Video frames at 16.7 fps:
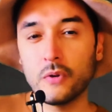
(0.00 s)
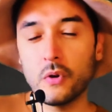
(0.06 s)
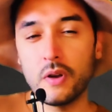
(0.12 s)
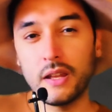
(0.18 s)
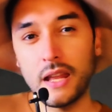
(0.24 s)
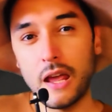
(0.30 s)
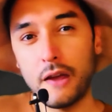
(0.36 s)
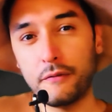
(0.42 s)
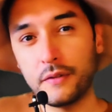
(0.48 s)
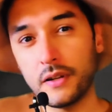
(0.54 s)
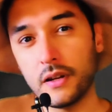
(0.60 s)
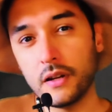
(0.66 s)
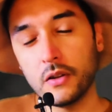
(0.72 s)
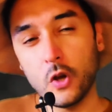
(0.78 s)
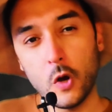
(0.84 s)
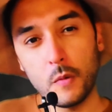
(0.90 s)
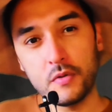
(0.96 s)
going after
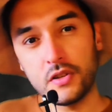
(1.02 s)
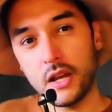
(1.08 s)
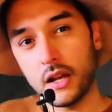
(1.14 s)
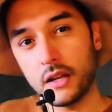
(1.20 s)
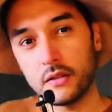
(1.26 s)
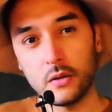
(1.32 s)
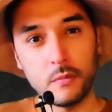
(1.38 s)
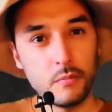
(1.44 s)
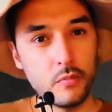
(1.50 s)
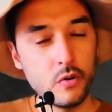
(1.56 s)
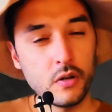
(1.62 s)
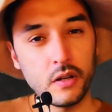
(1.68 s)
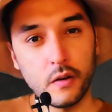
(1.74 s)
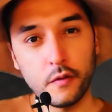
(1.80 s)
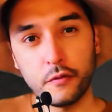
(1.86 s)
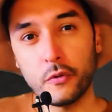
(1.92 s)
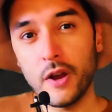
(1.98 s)
an object or book
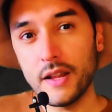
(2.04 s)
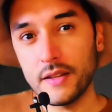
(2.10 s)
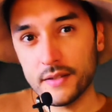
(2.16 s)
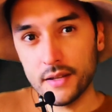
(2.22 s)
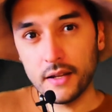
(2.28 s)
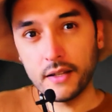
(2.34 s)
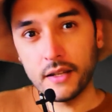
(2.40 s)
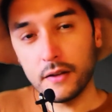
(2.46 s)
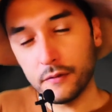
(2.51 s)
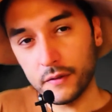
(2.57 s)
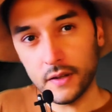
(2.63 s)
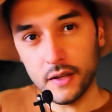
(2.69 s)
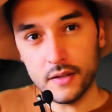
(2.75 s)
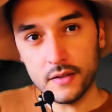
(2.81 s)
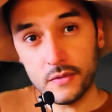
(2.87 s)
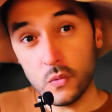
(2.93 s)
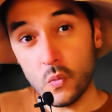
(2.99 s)
of great
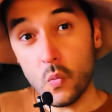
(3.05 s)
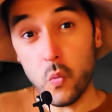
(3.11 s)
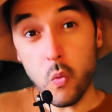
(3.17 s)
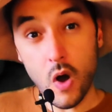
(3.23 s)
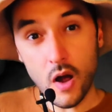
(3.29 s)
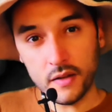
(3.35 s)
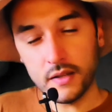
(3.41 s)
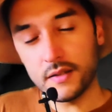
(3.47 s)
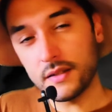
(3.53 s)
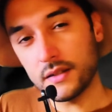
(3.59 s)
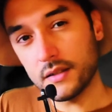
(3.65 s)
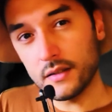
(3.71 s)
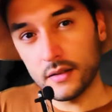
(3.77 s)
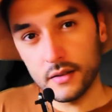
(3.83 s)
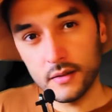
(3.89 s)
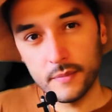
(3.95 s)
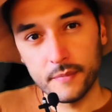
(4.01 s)
significance. What is
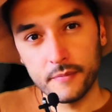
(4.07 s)
it?